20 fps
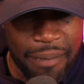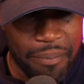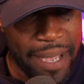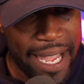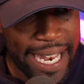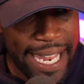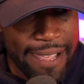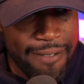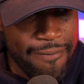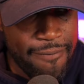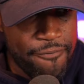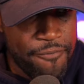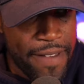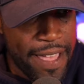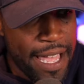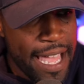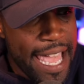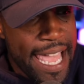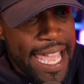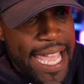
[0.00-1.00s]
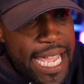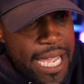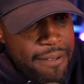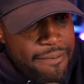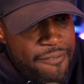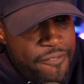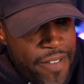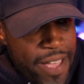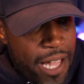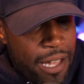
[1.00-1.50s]
Man, he
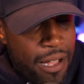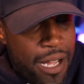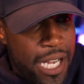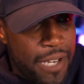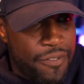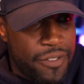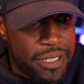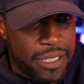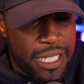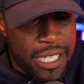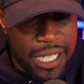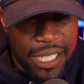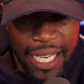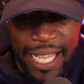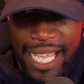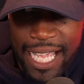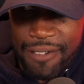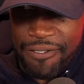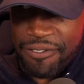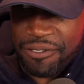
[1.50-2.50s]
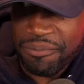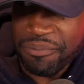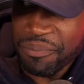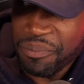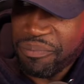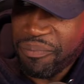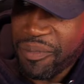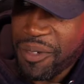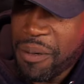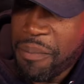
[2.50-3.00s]
fell off a cliff.
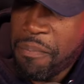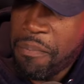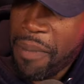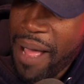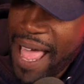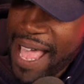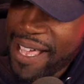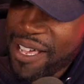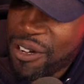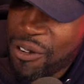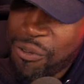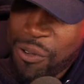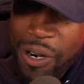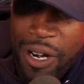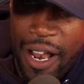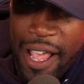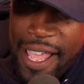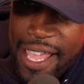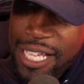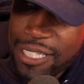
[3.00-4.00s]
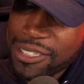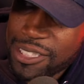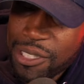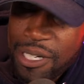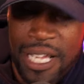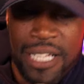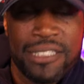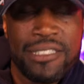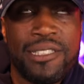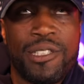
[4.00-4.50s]
Micah, what are you doing?
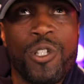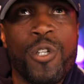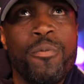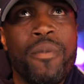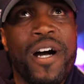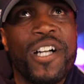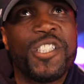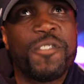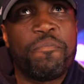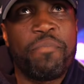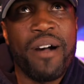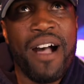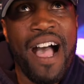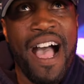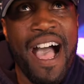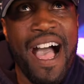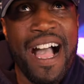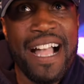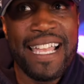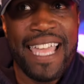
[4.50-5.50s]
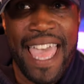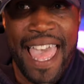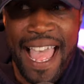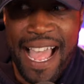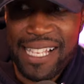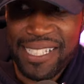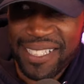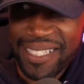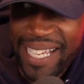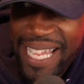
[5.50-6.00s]
Too much
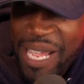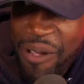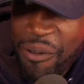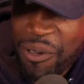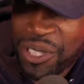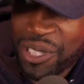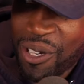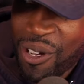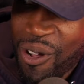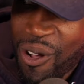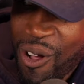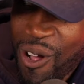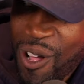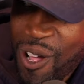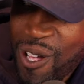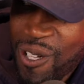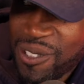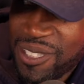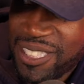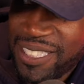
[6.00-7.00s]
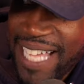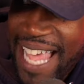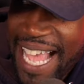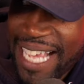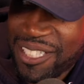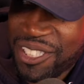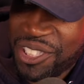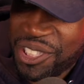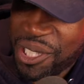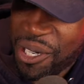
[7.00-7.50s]
podcasting. He was a whole sack
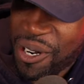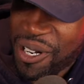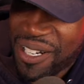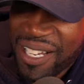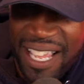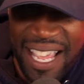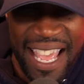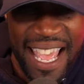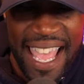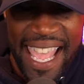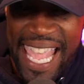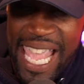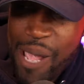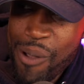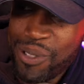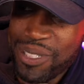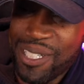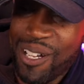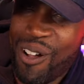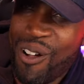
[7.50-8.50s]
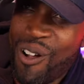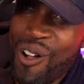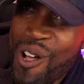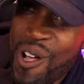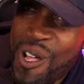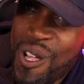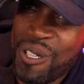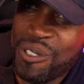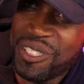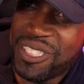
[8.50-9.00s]
short. He was a
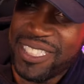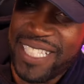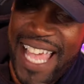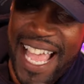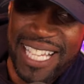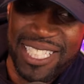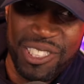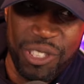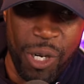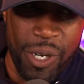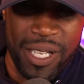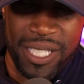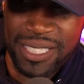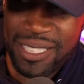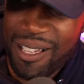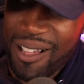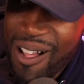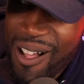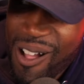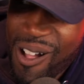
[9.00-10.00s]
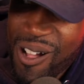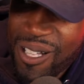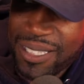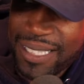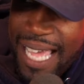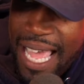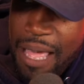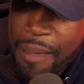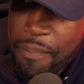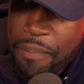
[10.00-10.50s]
whole sack short because of all
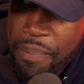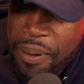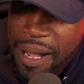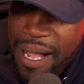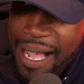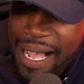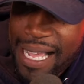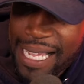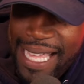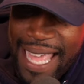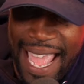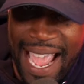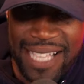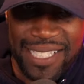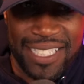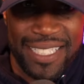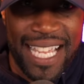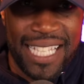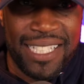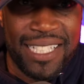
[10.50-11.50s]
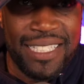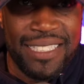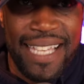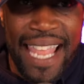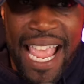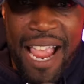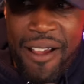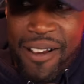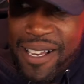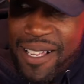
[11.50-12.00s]
that podcasting. Now, the
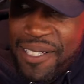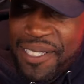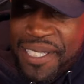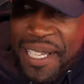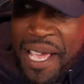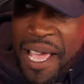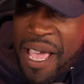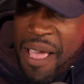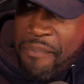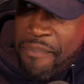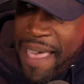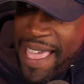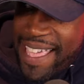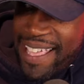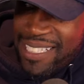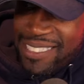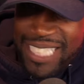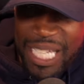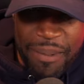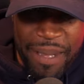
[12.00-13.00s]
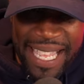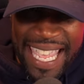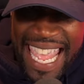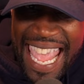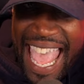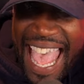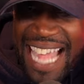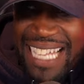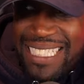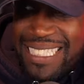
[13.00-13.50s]
narratives make it seem like he
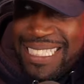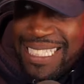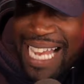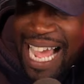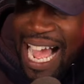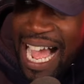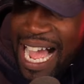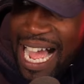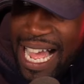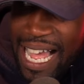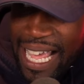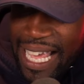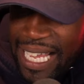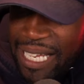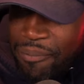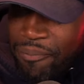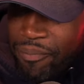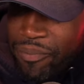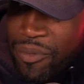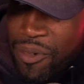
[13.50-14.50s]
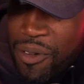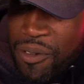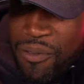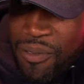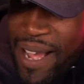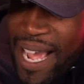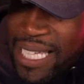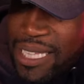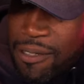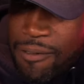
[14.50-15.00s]
had 9,
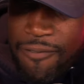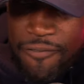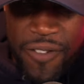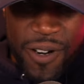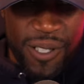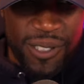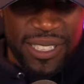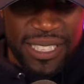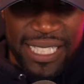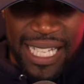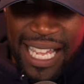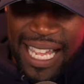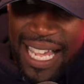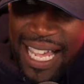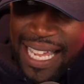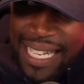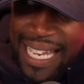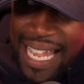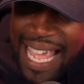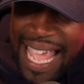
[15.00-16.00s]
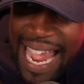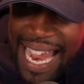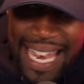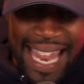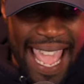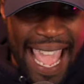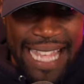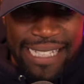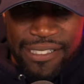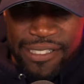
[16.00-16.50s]
right? The first 9 and
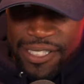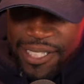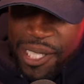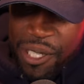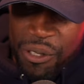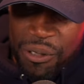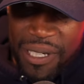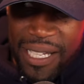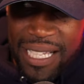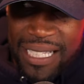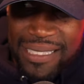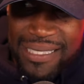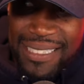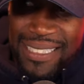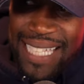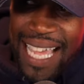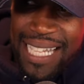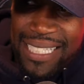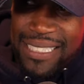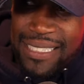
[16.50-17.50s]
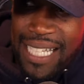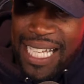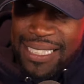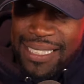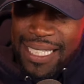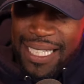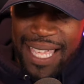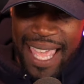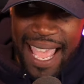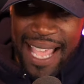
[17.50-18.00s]
had 2. That's not the
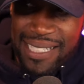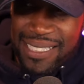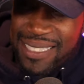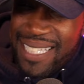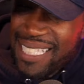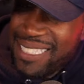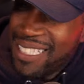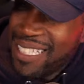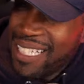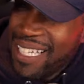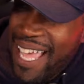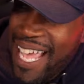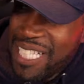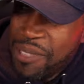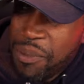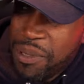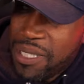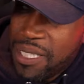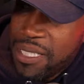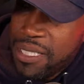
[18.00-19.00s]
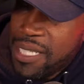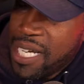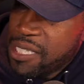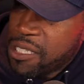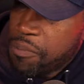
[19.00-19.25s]
case. That's a case with another